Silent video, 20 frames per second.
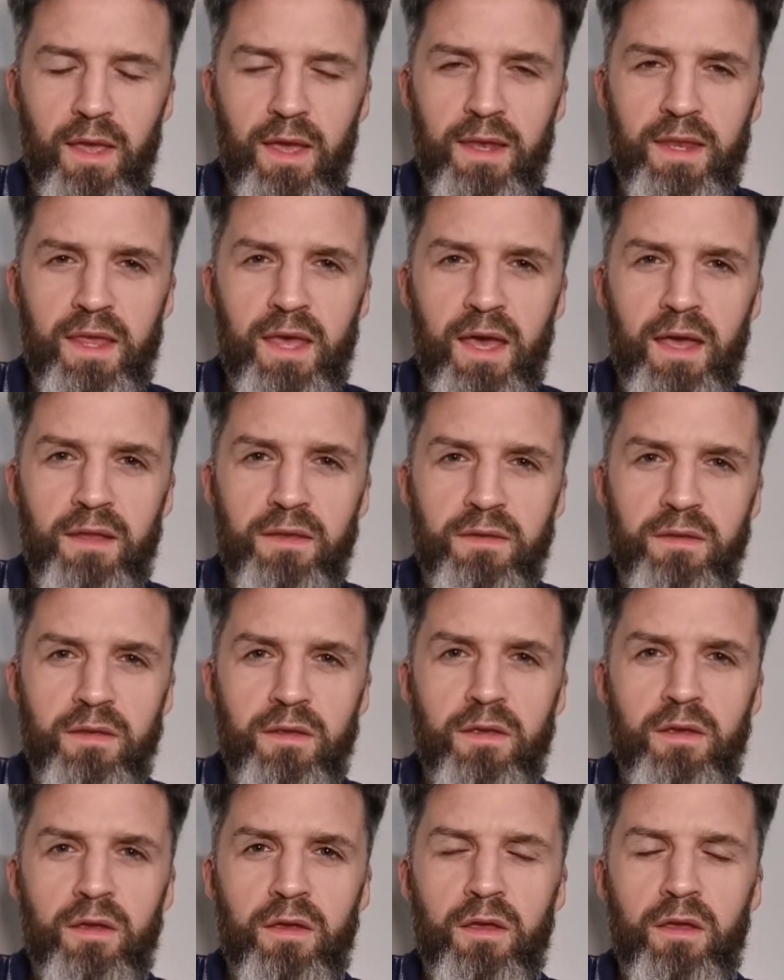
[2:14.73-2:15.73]
and he had
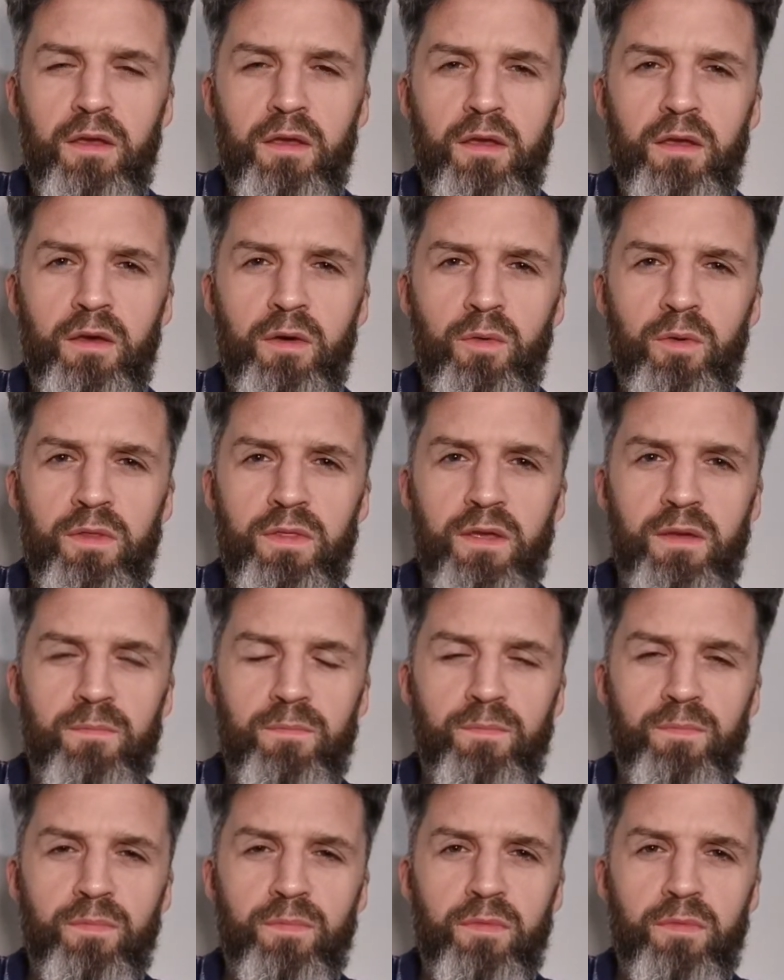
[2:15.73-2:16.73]
with
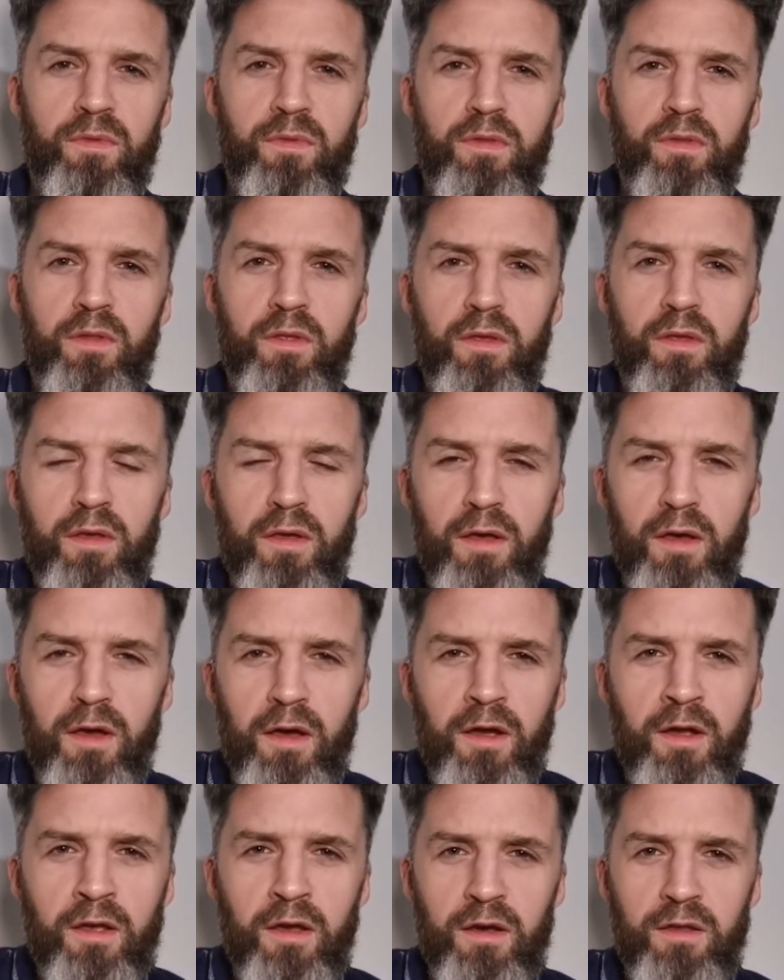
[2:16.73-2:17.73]
him
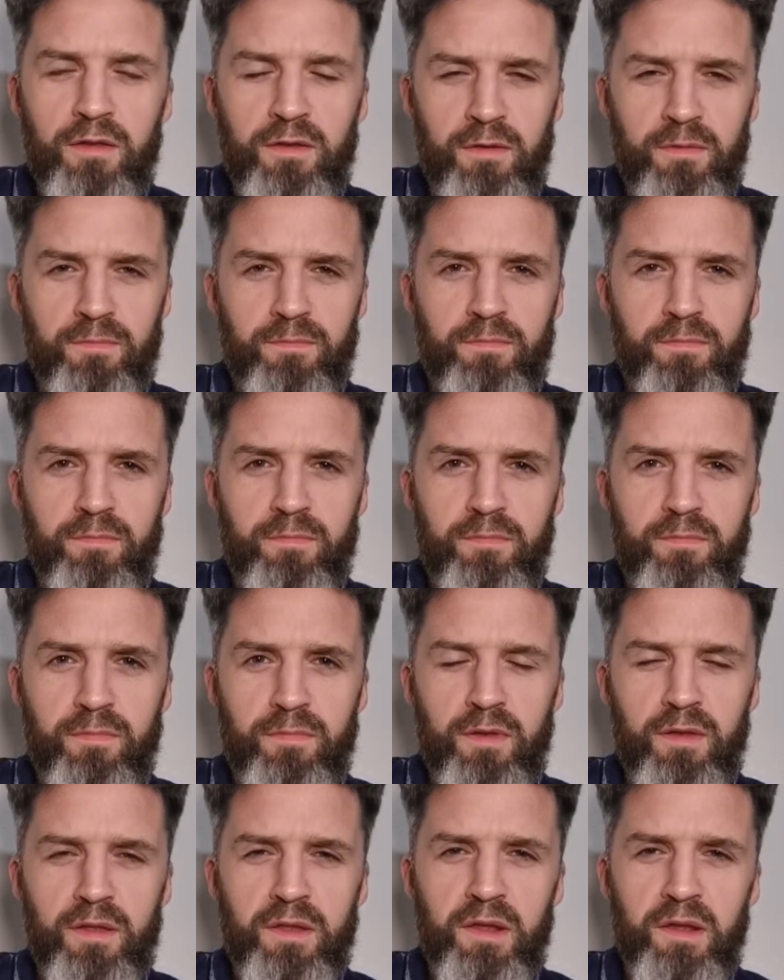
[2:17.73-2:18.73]
a gun,
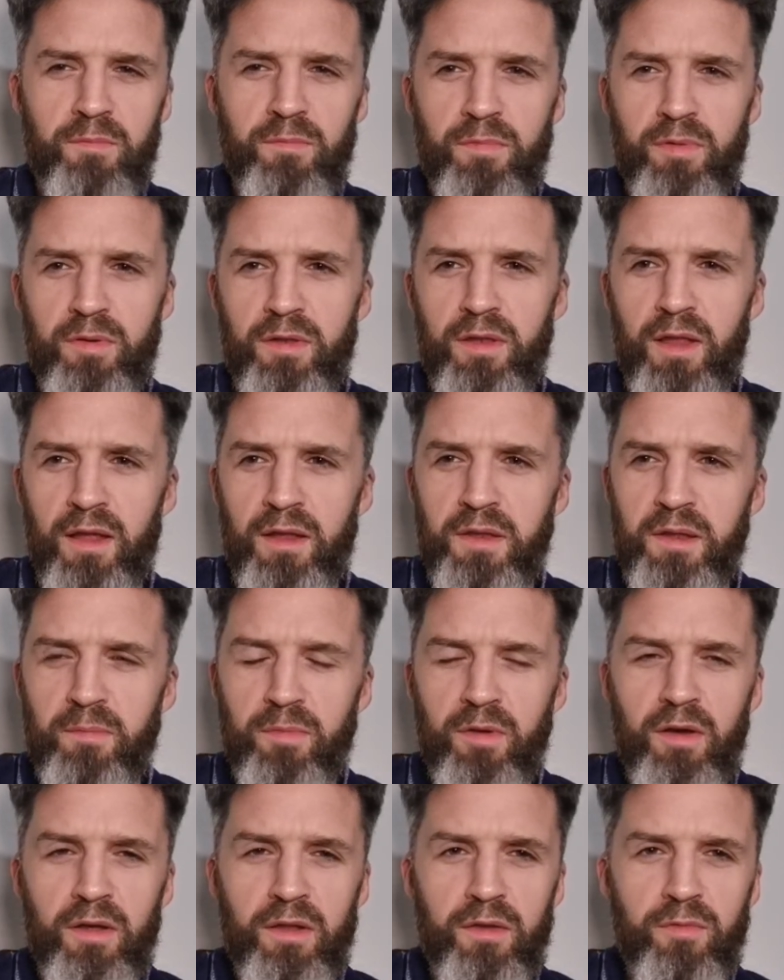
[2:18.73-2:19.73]
some
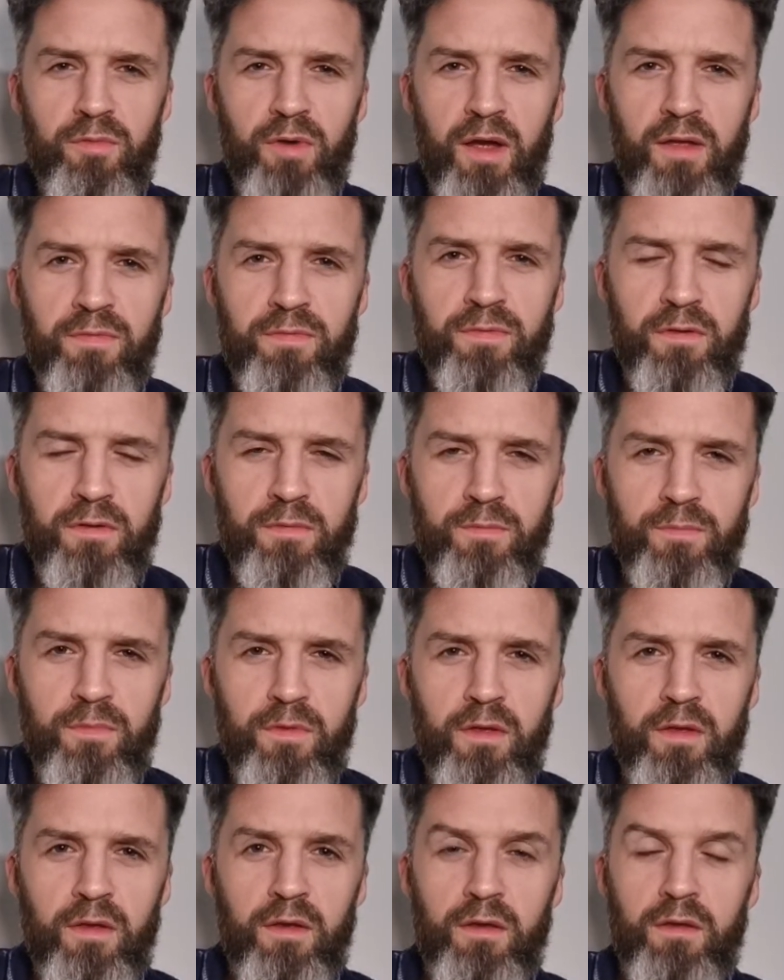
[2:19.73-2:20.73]
kind of rifle,
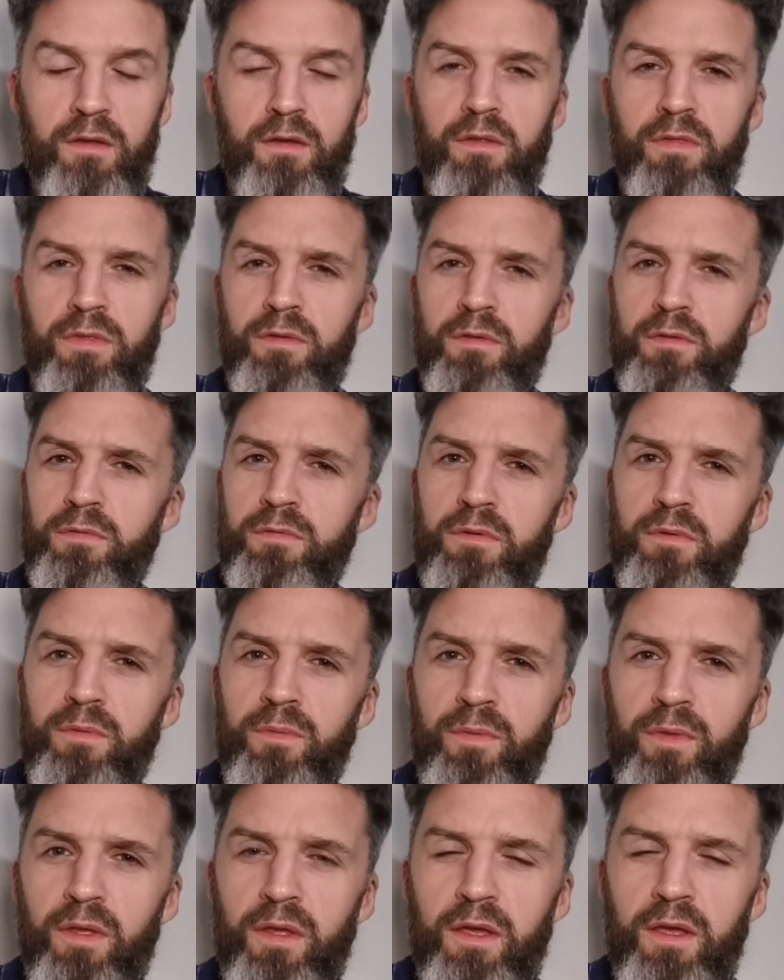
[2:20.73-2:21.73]
and I thought, oh,
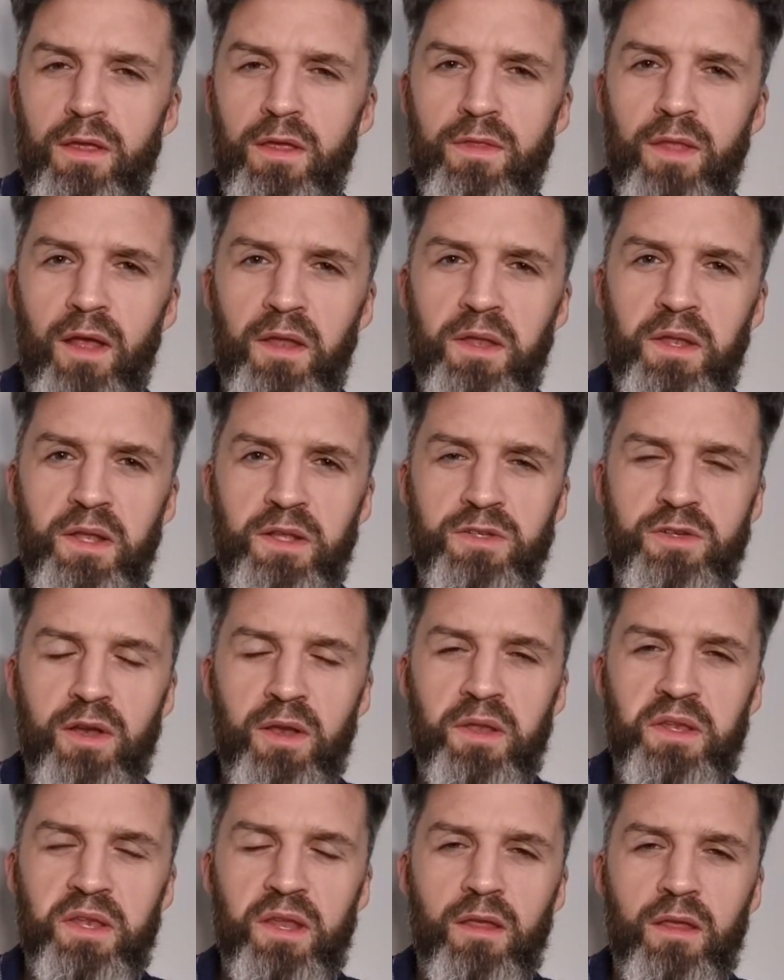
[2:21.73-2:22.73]
that's
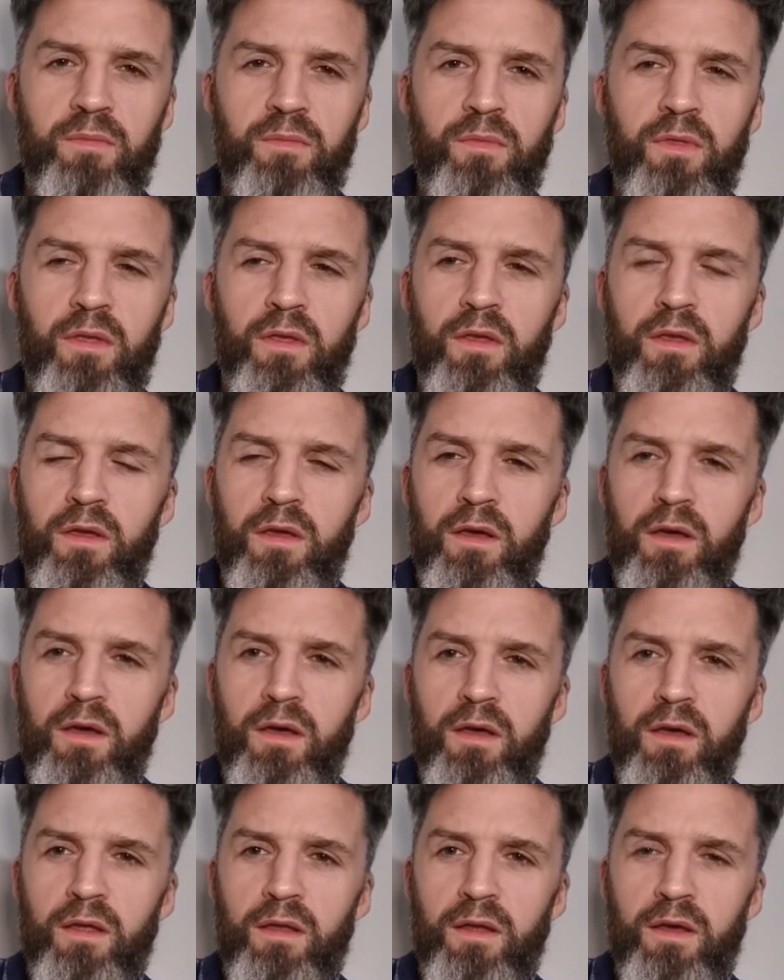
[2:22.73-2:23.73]
interesting.
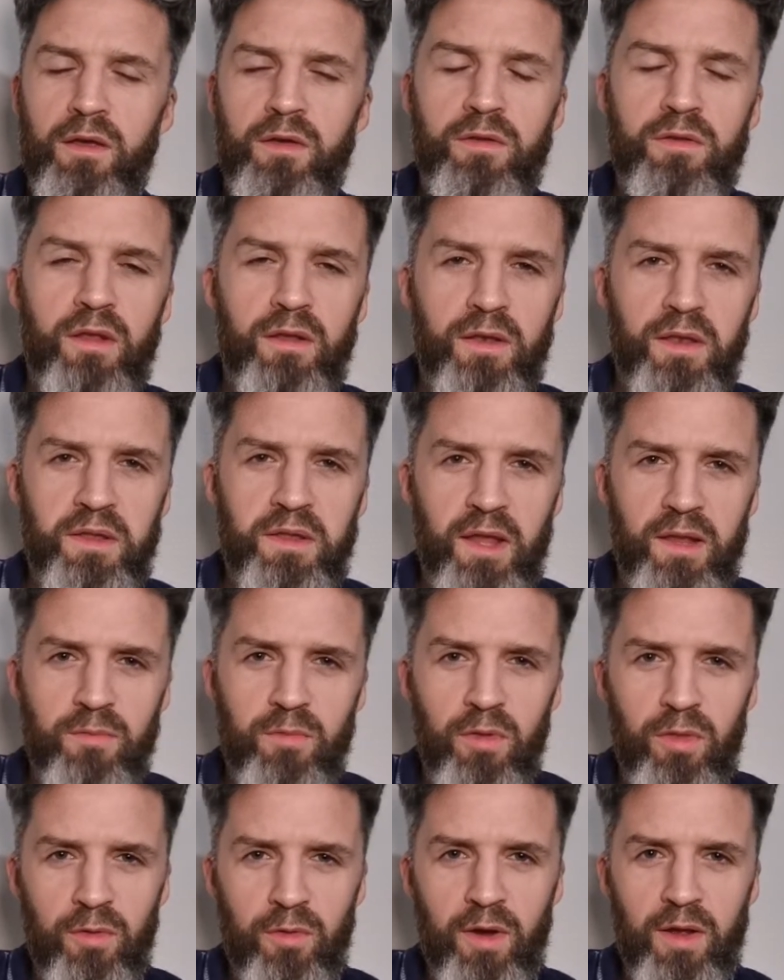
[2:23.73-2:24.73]
And I couldn't understand
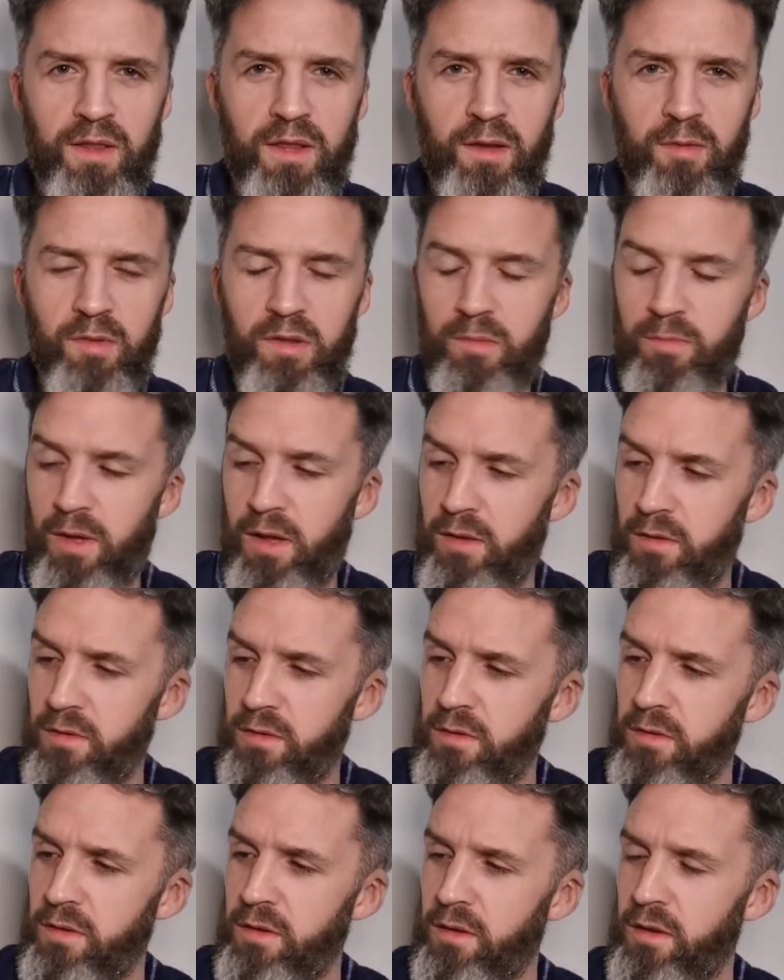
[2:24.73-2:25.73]
what the writing was
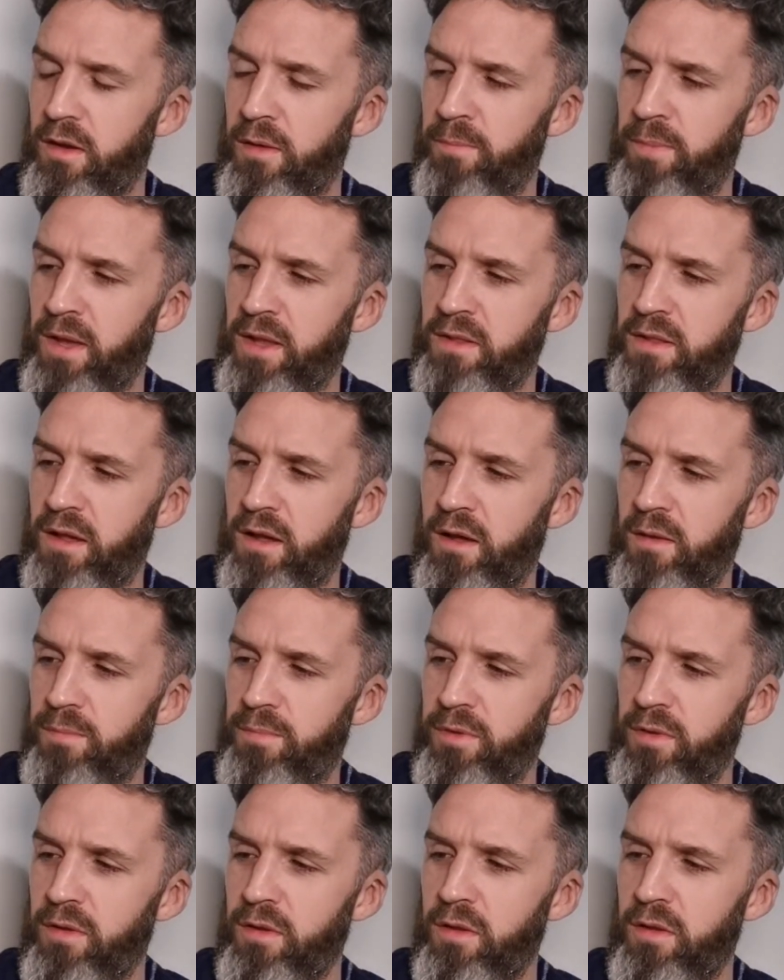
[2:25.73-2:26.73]
about. I picked it
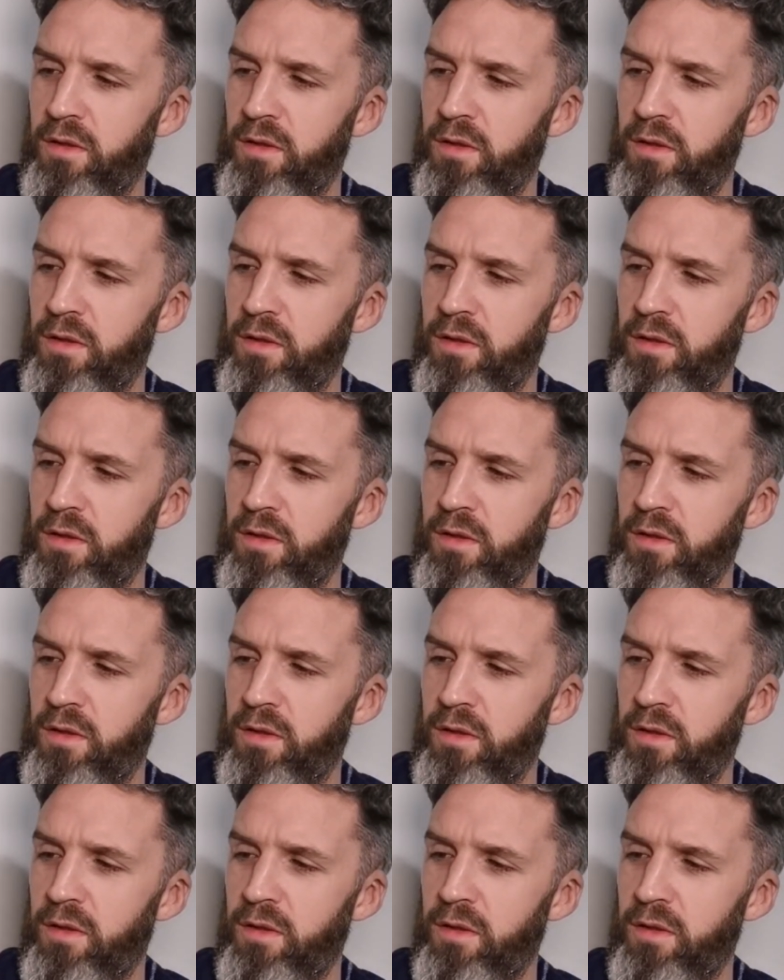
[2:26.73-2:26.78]
up,